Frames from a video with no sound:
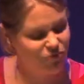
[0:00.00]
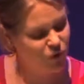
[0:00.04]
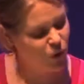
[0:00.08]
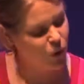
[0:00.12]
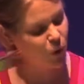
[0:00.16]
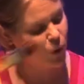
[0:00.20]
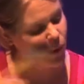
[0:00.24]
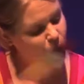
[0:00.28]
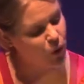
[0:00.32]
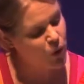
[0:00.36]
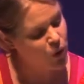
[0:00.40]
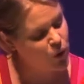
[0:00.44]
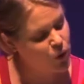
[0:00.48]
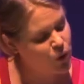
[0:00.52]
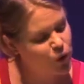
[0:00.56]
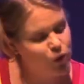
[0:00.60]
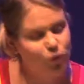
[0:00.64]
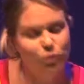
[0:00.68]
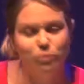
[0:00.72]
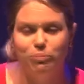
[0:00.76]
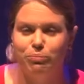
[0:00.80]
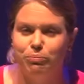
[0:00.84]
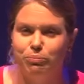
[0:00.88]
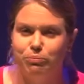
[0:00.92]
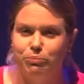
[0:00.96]

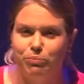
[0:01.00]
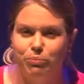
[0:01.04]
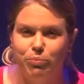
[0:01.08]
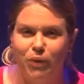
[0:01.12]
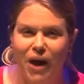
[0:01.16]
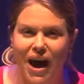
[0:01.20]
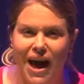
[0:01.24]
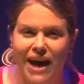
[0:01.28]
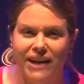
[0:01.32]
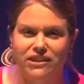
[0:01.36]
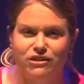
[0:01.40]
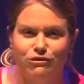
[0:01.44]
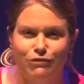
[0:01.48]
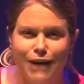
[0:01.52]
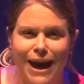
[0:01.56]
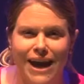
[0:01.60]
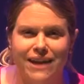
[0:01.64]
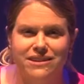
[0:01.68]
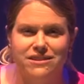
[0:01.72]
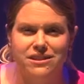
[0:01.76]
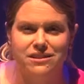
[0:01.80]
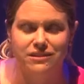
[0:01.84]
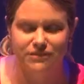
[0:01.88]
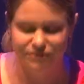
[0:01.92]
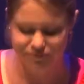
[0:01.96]
All bright and red.
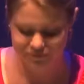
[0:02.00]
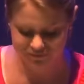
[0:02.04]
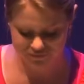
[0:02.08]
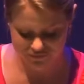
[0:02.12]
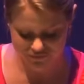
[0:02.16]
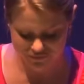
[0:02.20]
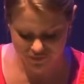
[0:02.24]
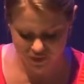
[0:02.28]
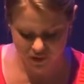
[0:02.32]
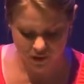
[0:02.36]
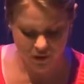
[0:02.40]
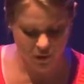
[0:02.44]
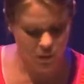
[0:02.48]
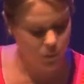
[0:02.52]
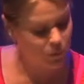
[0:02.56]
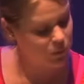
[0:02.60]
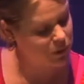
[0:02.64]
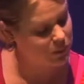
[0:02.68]
All